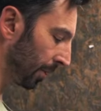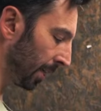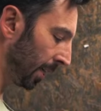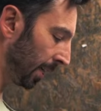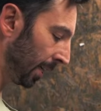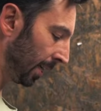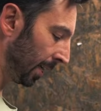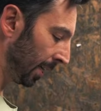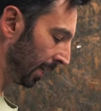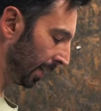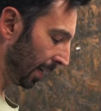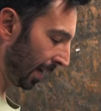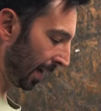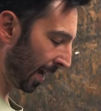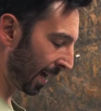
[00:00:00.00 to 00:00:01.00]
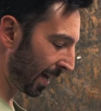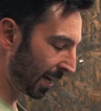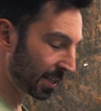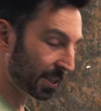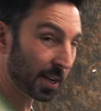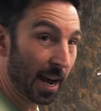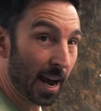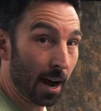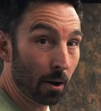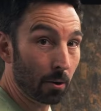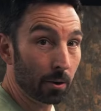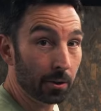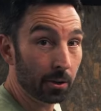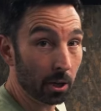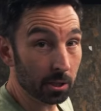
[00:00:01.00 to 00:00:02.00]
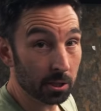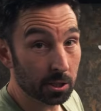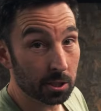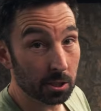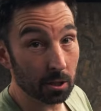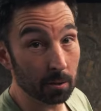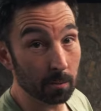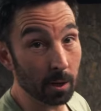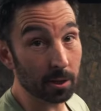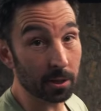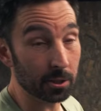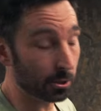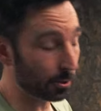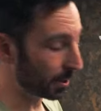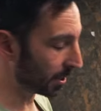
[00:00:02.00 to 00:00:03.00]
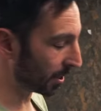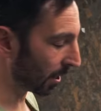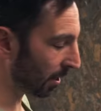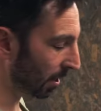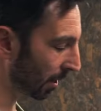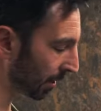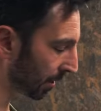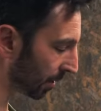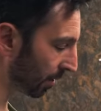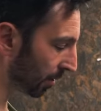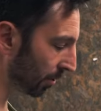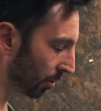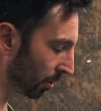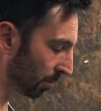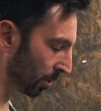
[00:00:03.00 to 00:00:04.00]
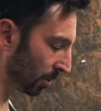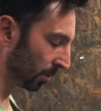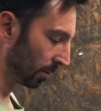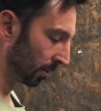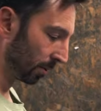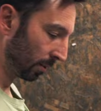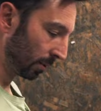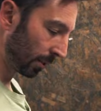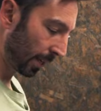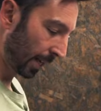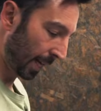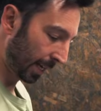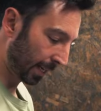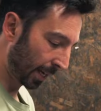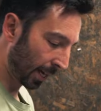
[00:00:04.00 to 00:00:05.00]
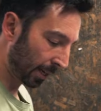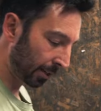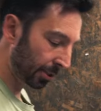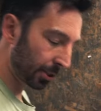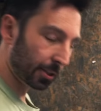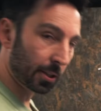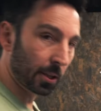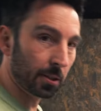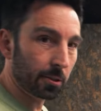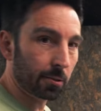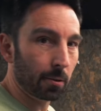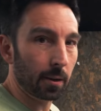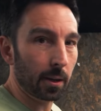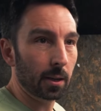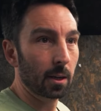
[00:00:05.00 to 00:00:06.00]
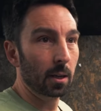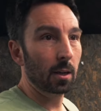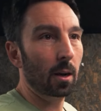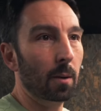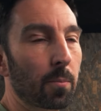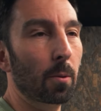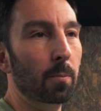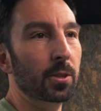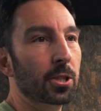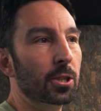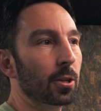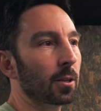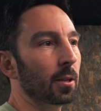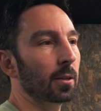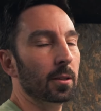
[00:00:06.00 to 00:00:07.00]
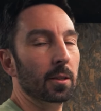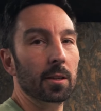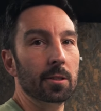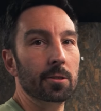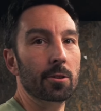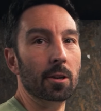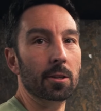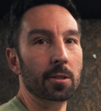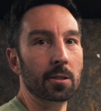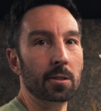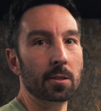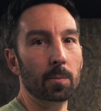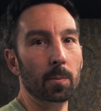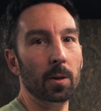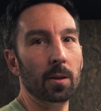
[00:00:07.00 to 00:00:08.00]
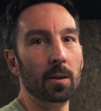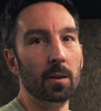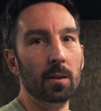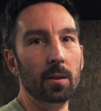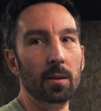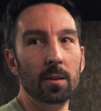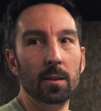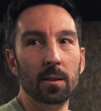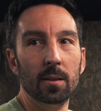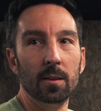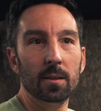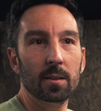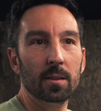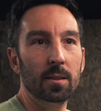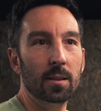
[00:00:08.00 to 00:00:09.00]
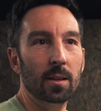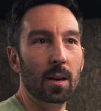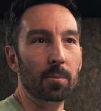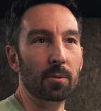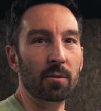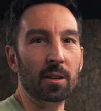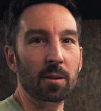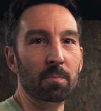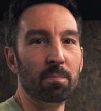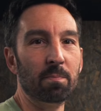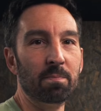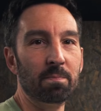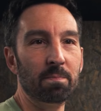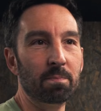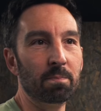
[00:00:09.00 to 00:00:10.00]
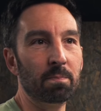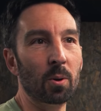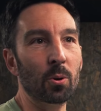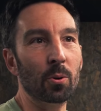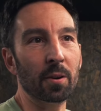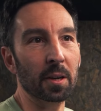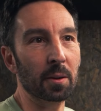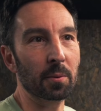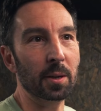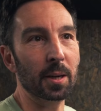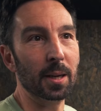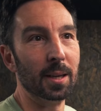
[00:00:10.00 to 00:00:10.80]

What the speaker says: the air's out, and I assume I can treat it like a normal air can and just unscrew it. I probably should look at the instructions, but that'd be really boring, wouldn't